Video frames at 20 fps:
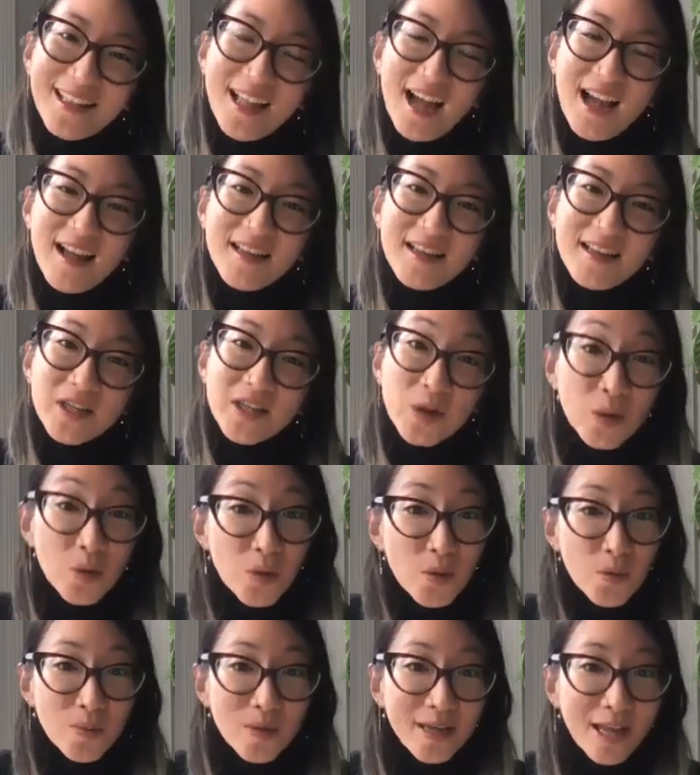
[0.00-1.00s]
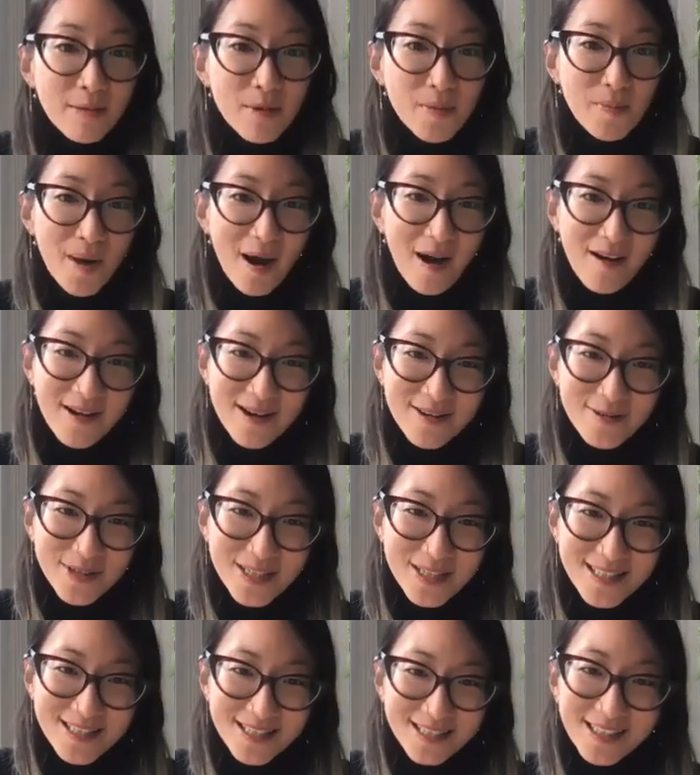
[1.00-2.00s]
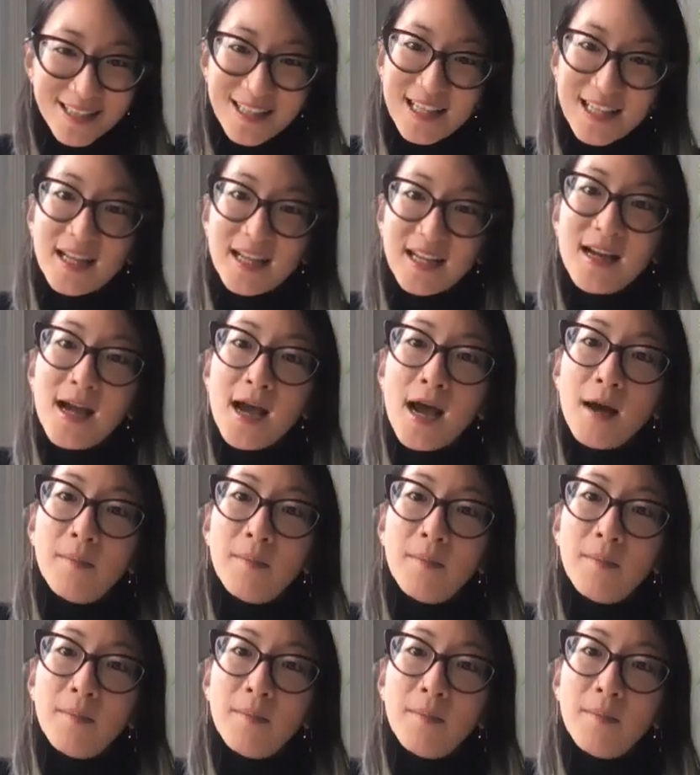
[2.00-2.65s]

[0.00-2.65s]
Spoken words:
that you became a parent recently,